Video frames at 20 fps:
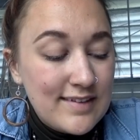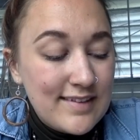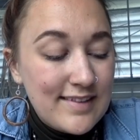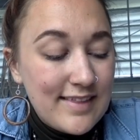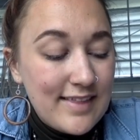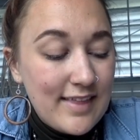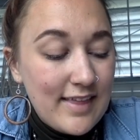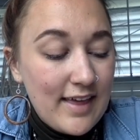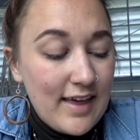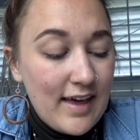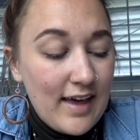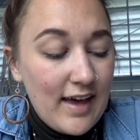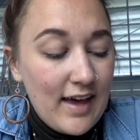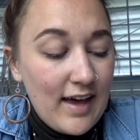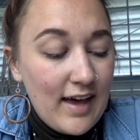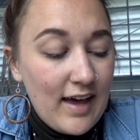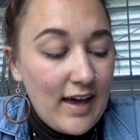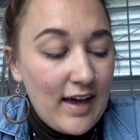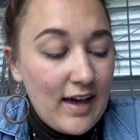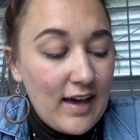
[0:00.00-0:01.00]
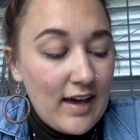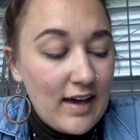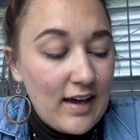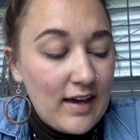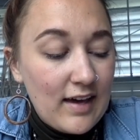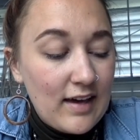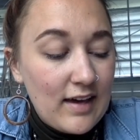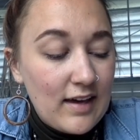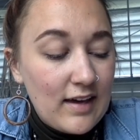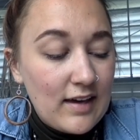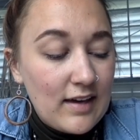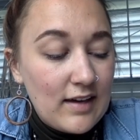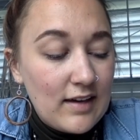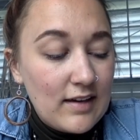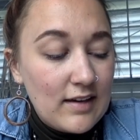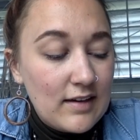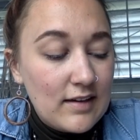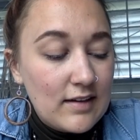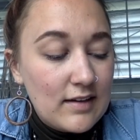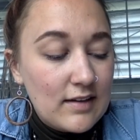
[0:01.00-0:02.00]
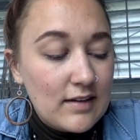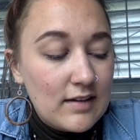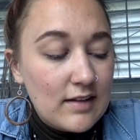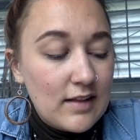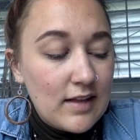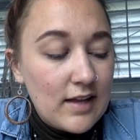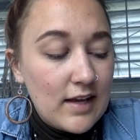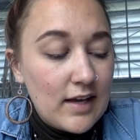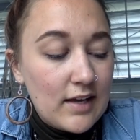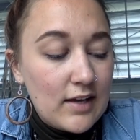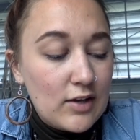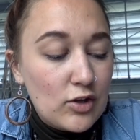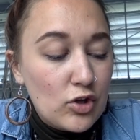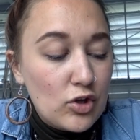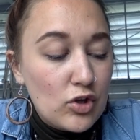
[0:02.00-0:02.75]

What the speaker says: They like